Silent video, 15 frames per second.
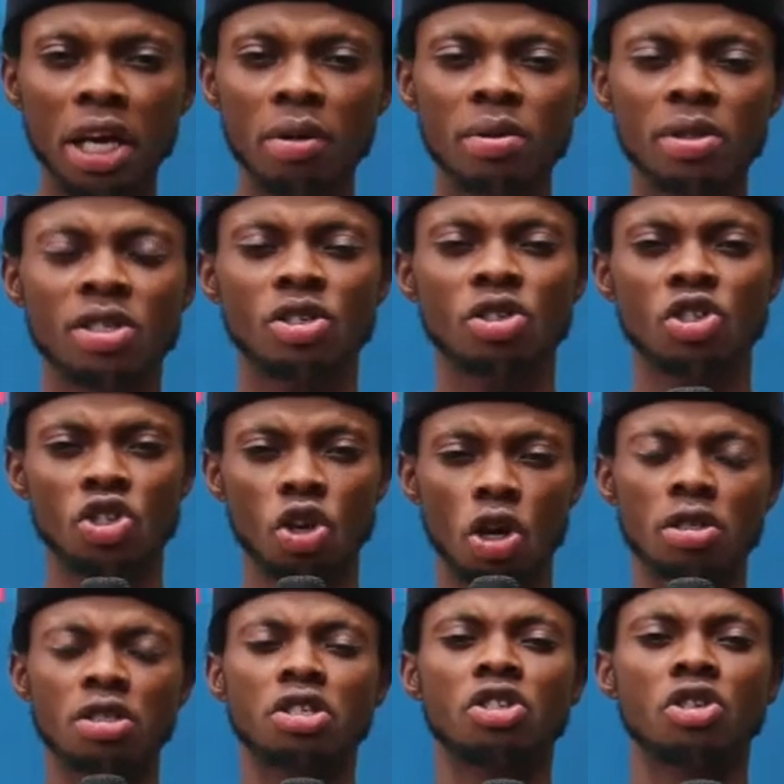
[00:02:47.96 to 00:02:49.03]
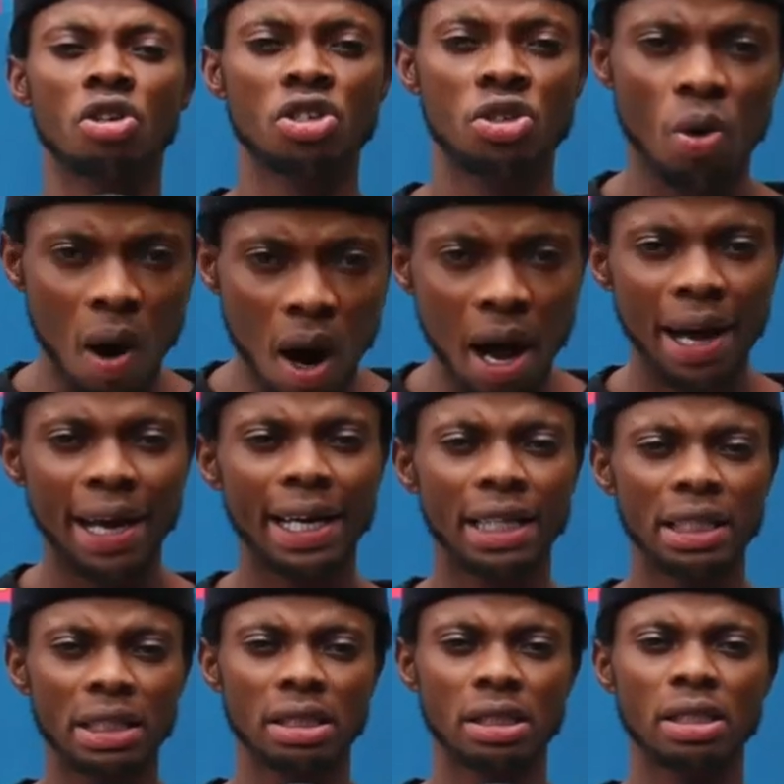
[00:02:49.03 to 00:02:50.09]
name is John Joshua,
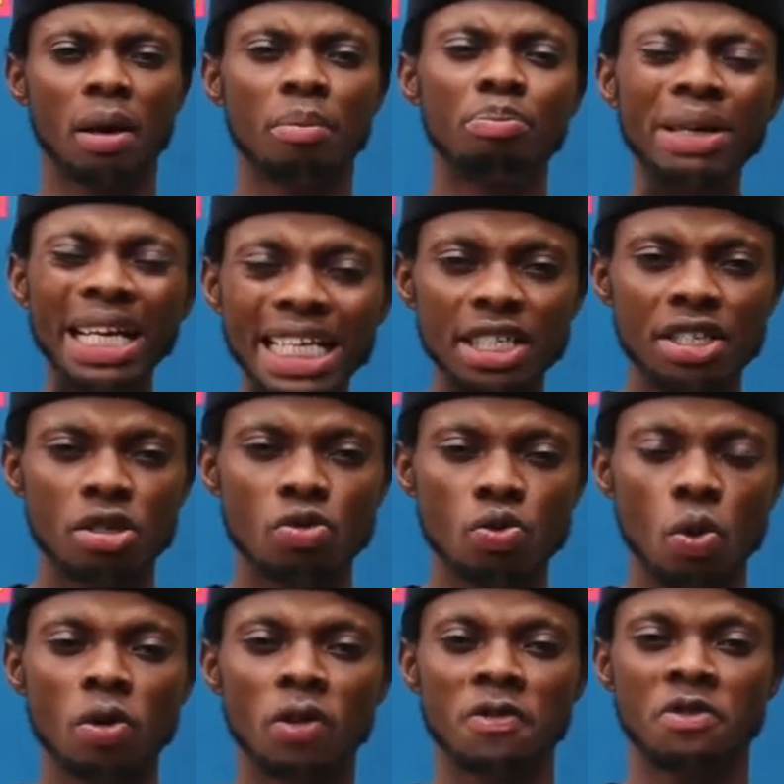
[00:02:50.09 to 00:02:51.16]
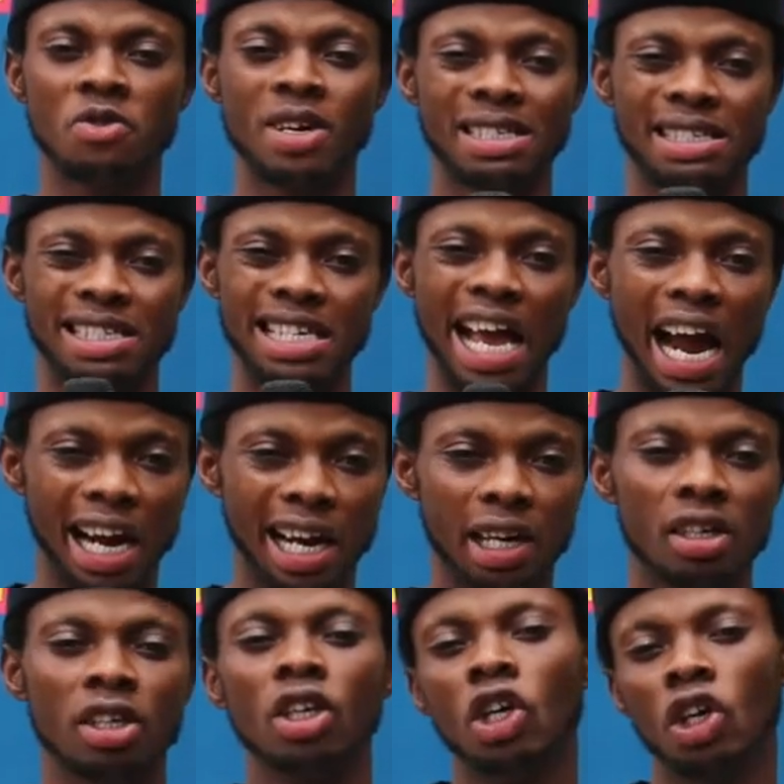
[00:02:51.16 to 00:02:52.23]
and I'm playing the role of Razak,
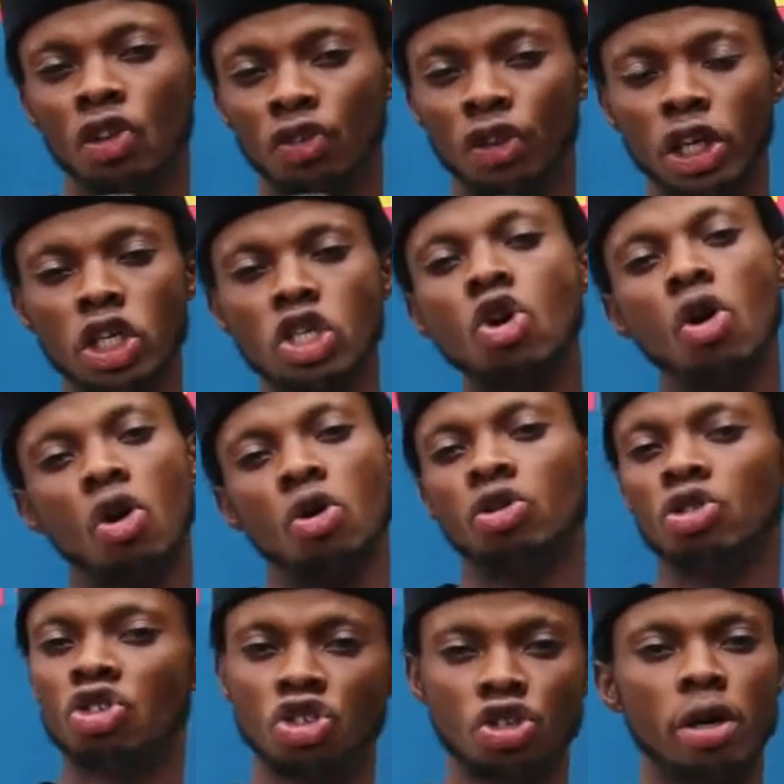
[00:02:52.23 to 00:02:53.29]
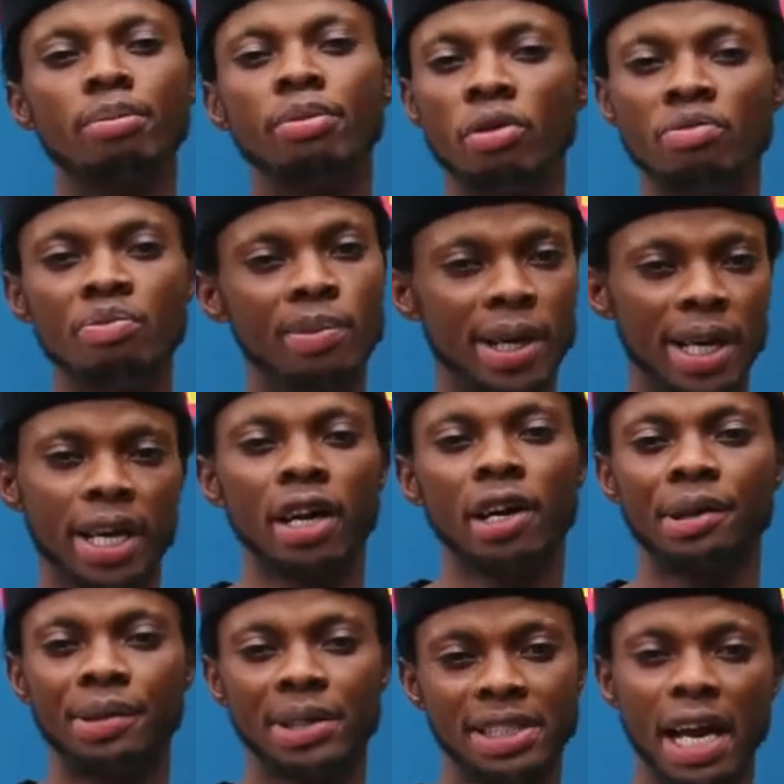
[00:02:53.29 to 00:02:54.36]
the local
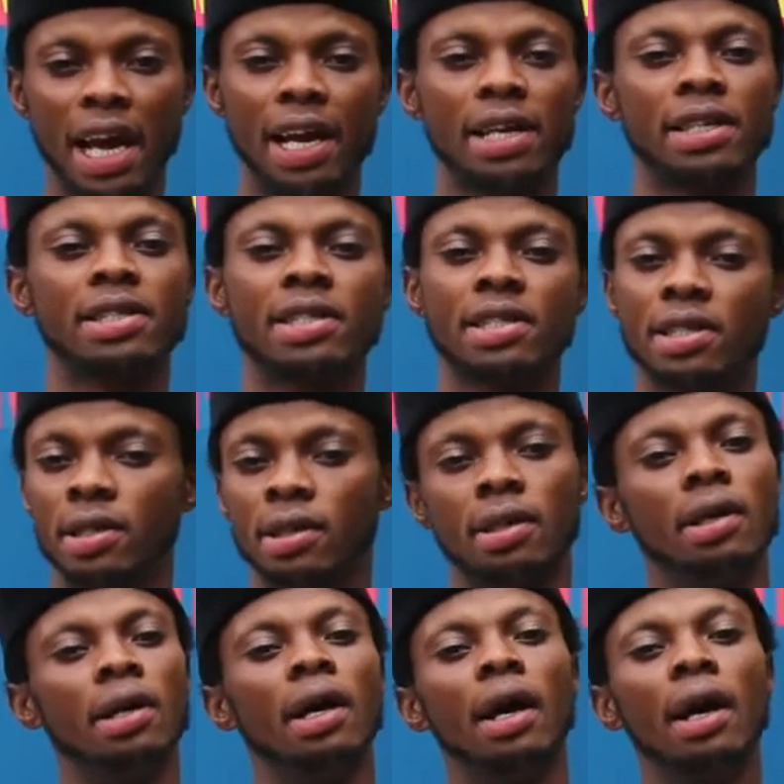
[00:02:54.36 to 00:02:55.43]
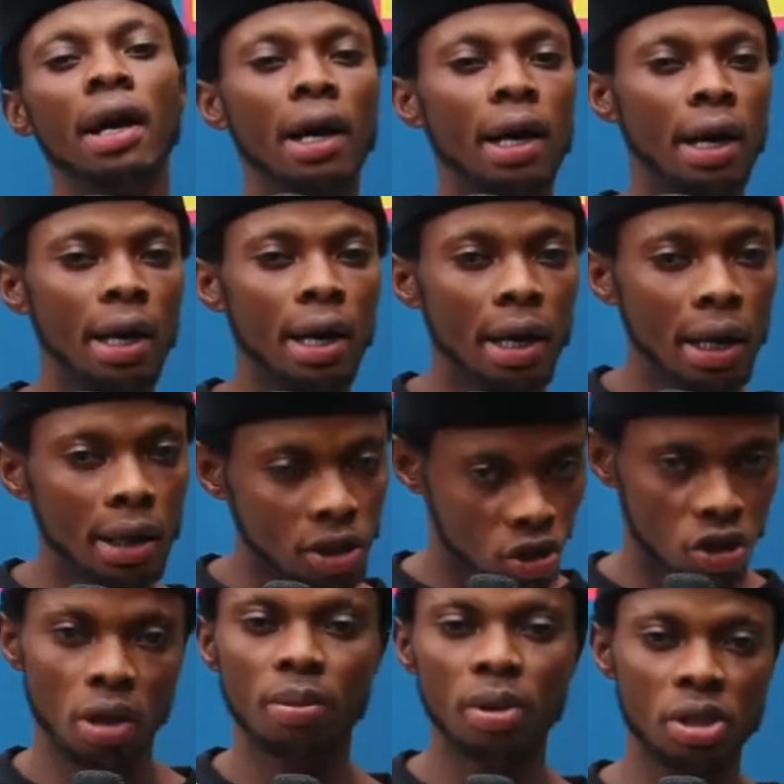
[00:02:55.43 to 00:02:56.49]
troublemaker. Razak is a
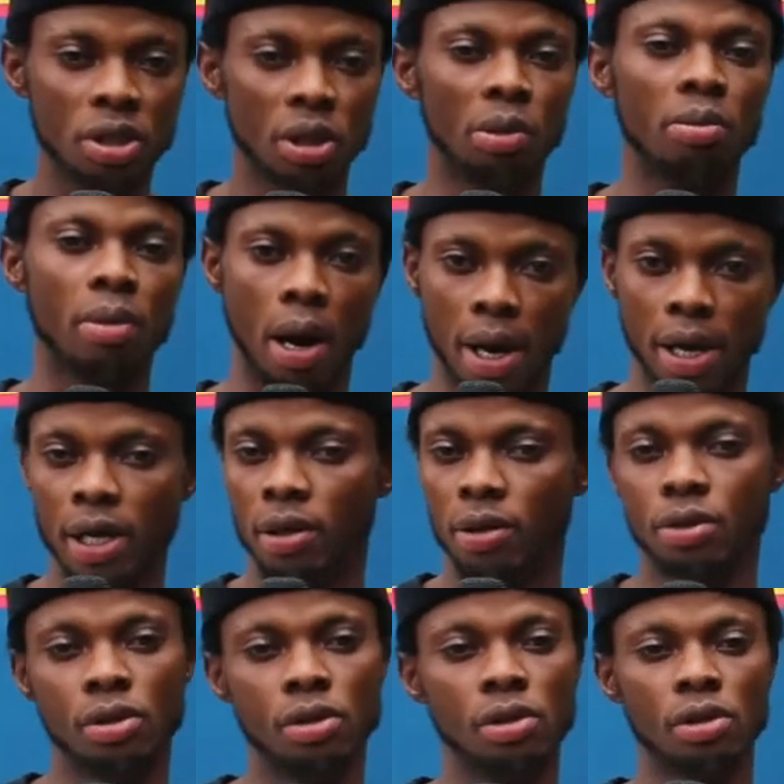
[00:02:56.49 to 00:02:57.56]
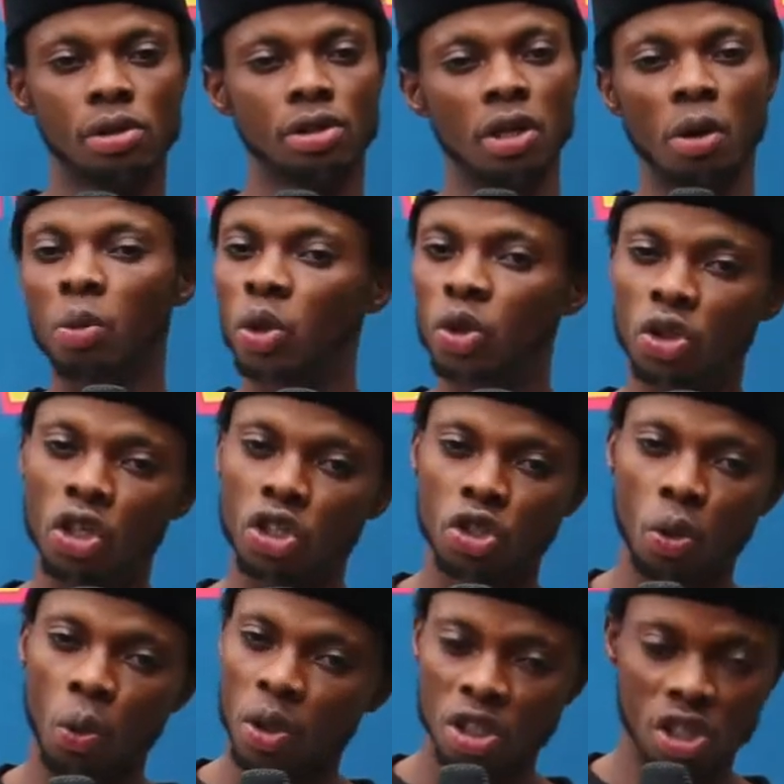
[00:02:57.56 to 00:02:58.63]
troublesome boy, or someone who does
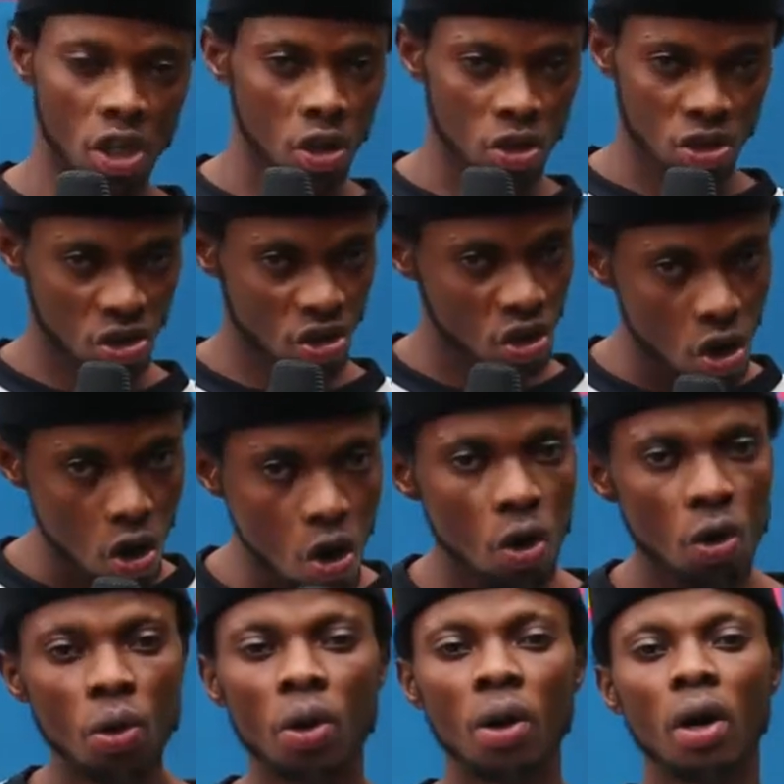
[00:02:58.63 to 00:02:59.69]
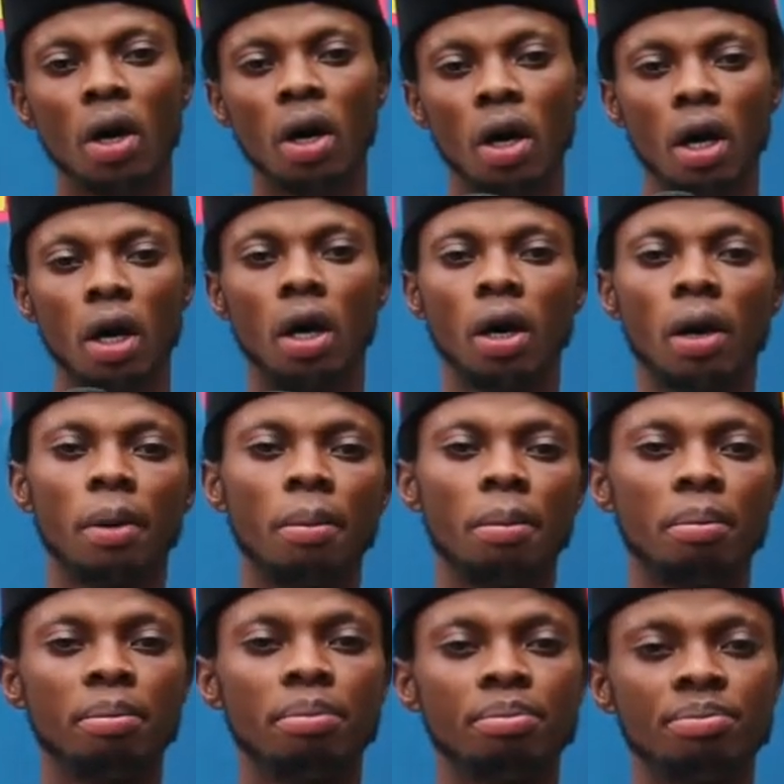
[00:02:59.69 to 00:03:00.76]
not want to go to school.
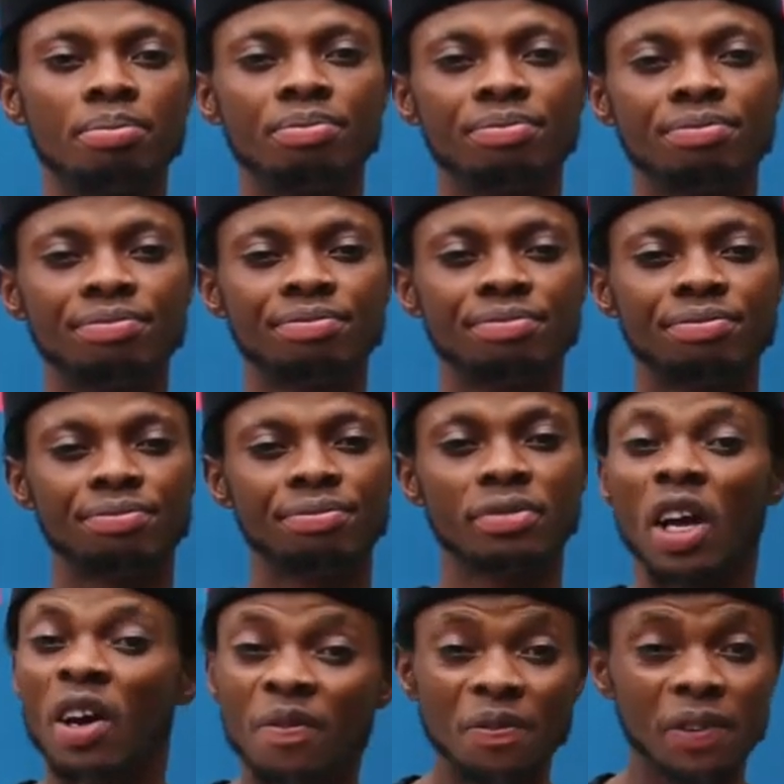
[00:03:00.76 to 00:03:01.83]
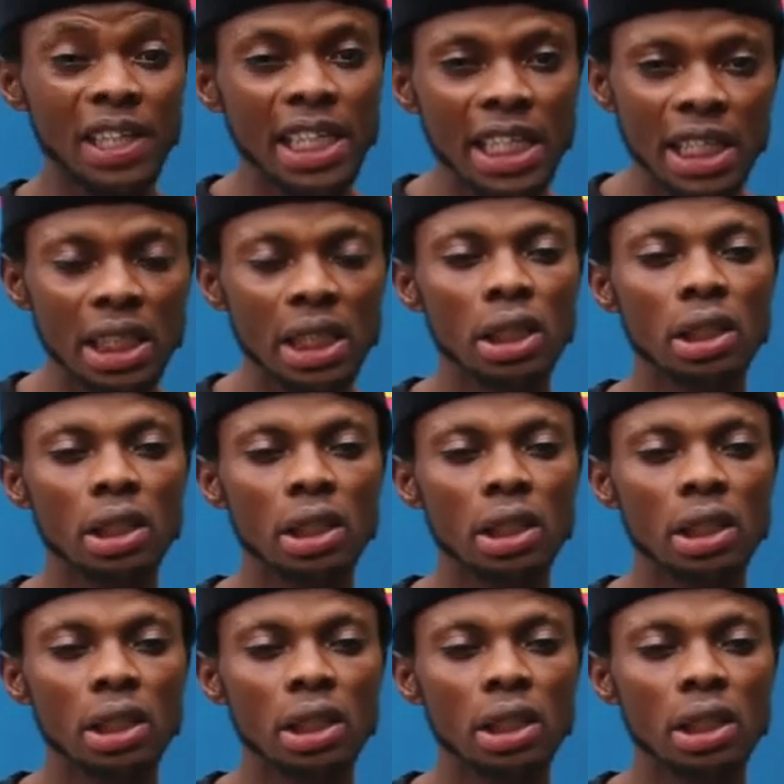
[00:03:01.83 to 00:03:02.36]
Funny.